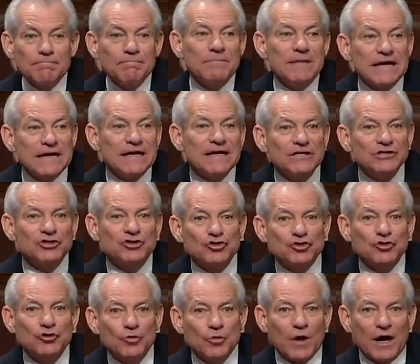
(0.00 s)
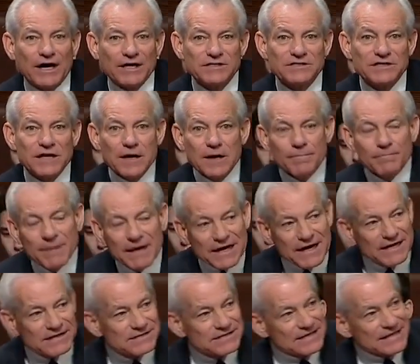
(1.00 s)
means to us
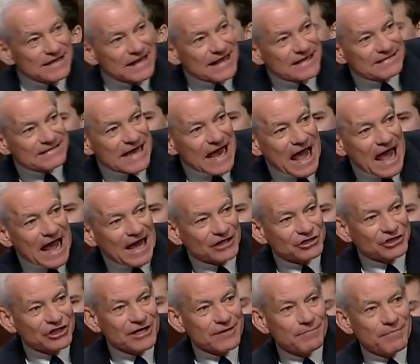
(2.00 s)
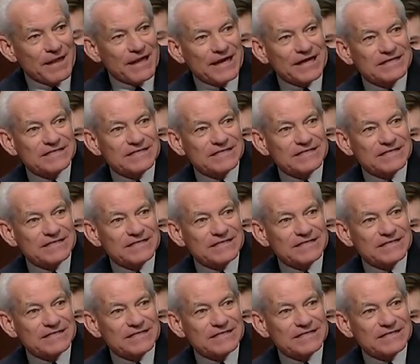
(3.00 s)
because it's actually been